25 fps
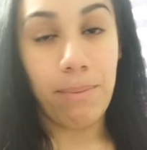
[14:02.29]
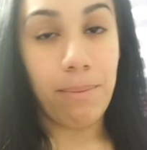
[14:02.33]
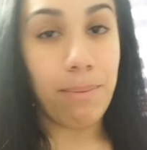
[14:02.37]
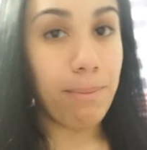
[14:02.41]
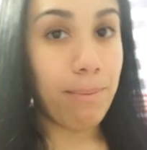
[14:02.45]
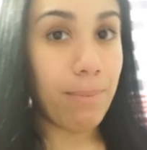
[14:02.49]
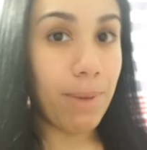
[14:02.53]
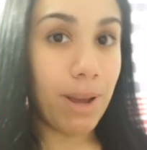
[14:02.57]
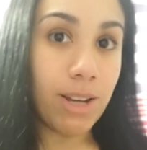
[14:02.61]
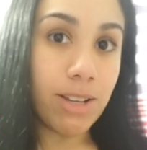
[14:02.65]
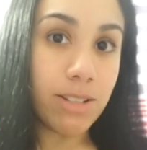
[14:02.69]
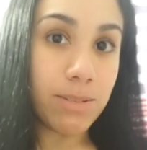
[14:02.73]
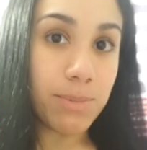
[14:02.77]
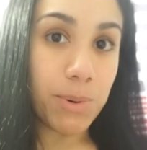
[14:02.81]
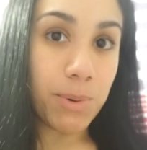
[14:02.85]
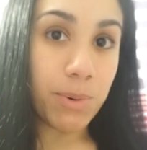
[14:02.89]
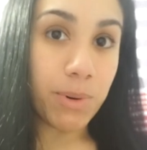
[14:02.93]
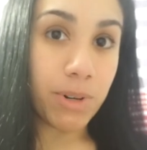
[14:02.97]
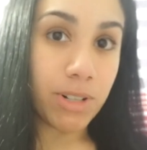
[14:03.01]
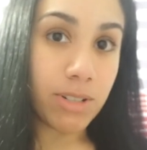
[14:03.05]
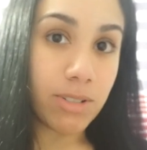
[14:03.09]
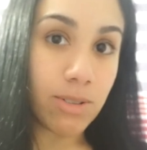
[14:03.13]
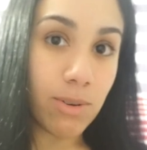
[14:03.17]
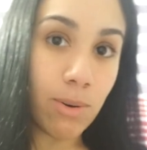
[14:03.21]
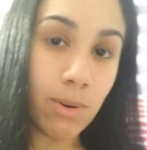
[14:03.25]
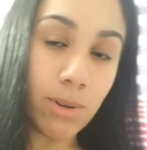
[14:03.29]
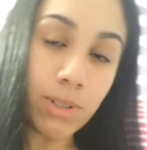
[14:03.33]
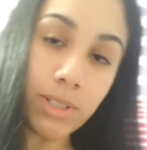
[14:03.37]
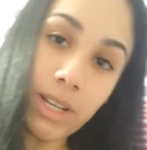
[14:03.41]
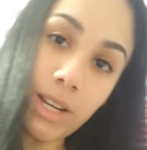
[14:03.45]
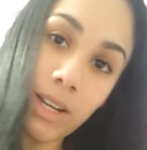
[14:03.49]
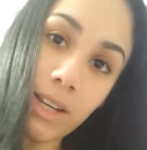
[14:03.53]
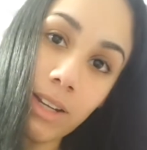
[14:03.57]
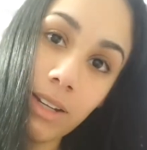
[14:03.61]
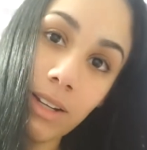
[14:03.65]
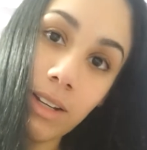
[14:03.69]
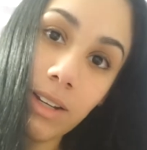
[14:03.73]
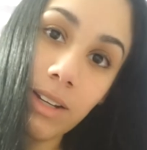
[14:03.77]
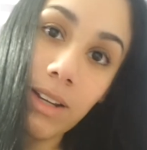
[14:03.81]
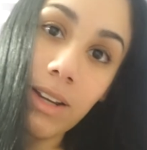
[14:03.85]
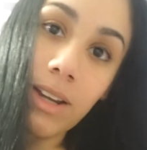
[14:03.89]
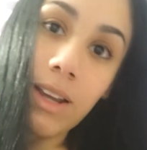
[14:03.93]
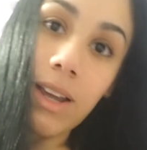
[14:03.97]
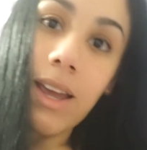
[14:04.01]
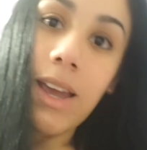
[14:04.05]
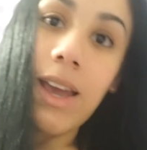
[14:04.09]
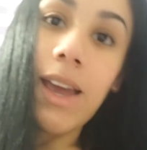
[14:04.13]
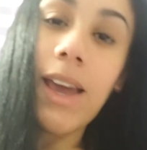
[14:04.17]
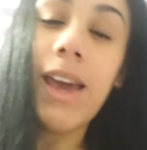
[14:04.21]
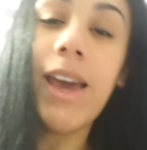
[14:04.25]
my husband works all day.
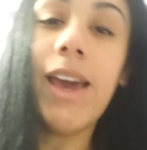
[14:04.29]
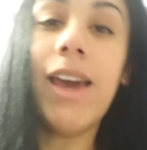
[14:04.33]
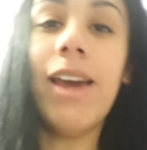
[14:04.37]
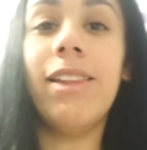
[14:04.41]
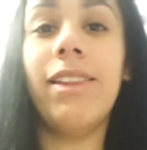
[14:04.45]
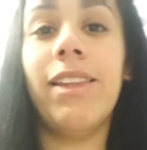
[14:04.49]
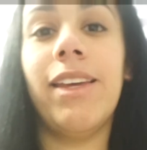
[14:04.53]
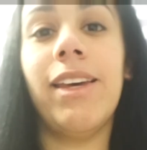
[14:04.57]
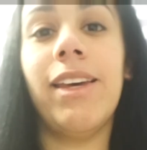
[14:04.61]
And